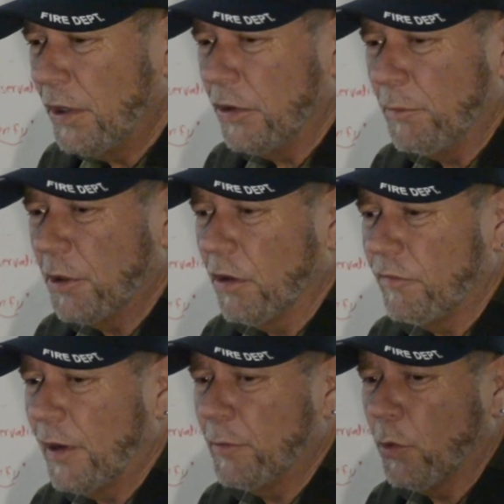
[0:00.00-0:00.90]
the middle of
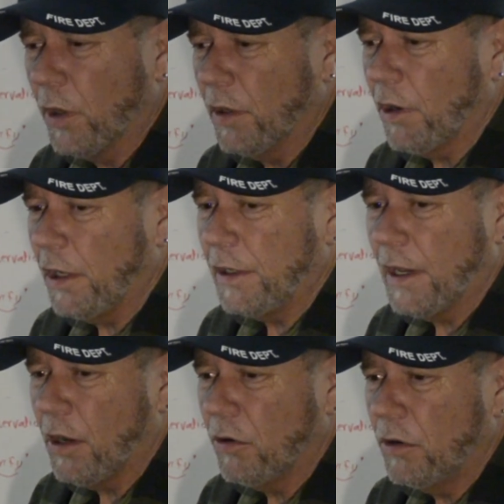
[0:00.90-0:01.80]
February right
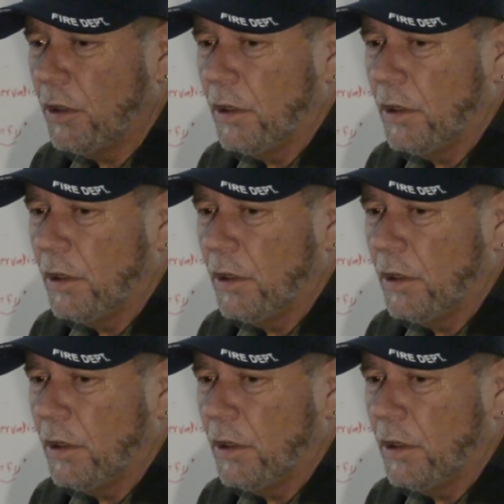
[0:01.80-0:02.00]
now,